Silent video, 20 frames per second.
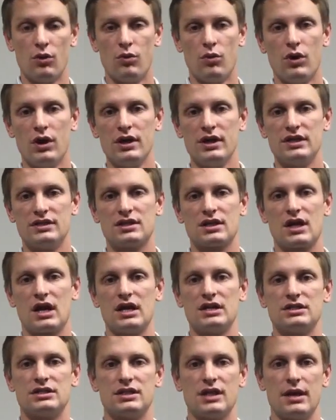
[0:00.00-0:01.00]
One is the
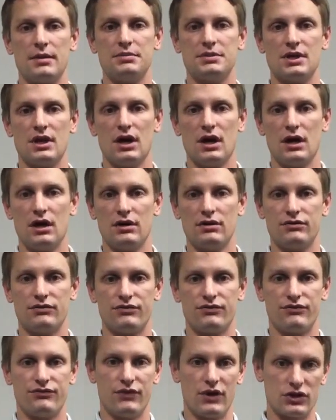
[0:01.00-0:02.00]
concept
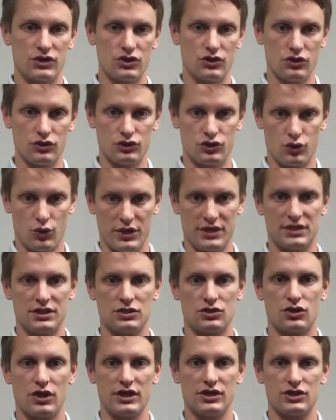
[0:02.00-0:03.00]
of functional joint
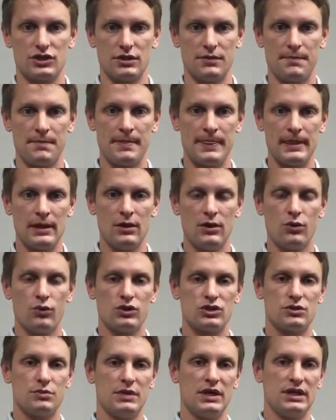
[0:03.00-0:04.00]
centration,
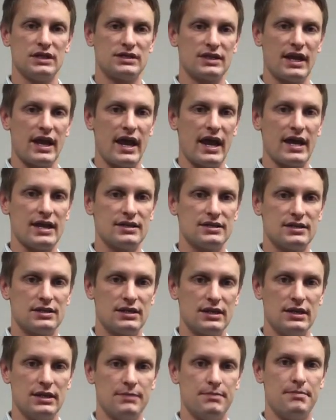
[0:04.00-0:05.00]
which means as
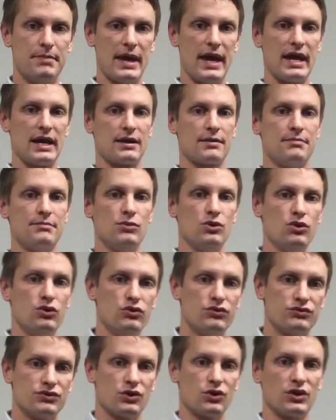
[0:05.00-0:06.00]
the back
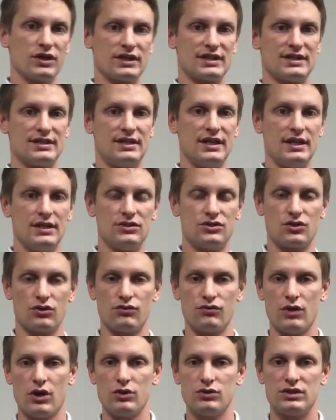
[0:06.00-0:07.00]
moves or extends or
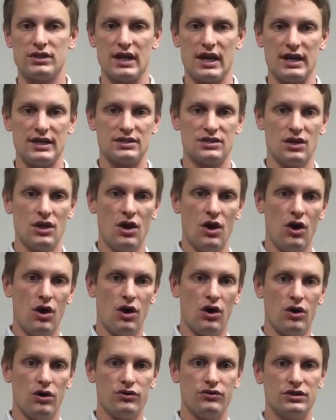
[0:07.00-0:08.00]
rotates,
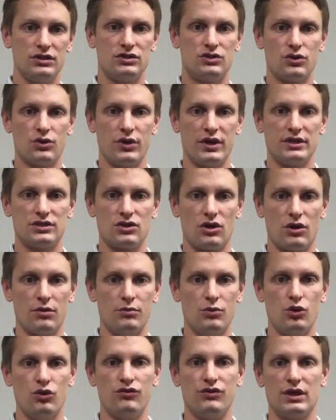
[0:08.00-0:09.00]
all the joints
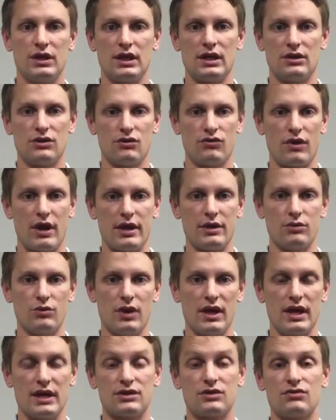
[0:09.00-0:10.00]
are moving in the right
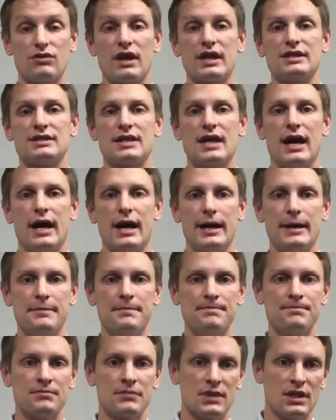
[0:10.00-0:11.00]
way at the right time.
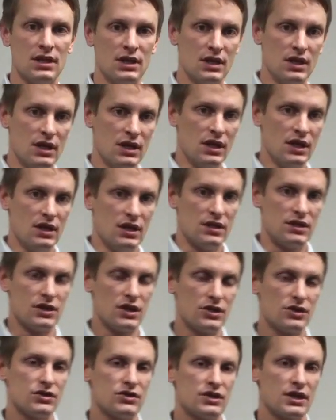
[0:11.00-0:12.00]

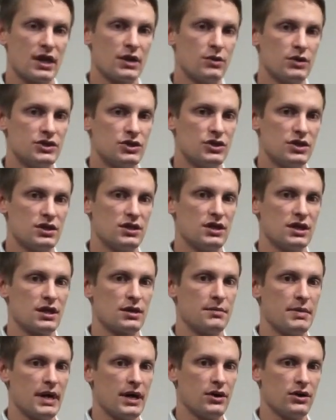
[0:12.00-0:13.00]
The other thing I want you to think
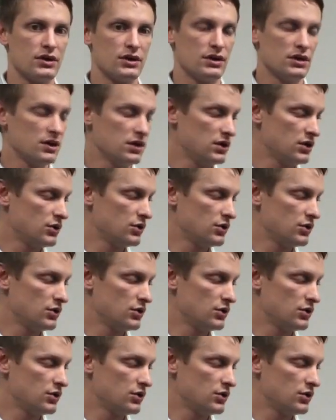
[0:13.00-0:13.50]
about